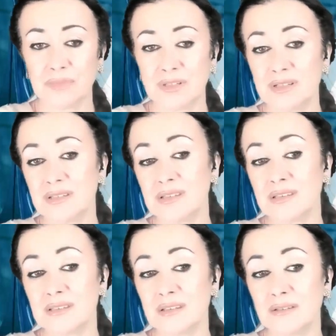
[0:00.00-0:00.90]
But this
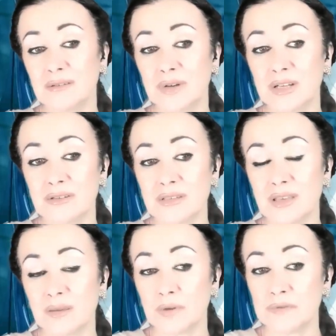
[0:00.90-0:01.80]
is in the greater
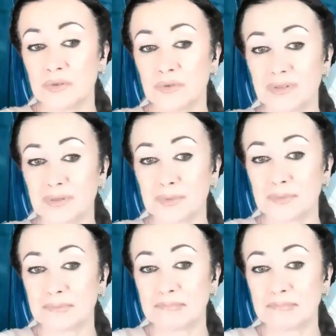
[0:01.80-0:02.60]
scheme of source.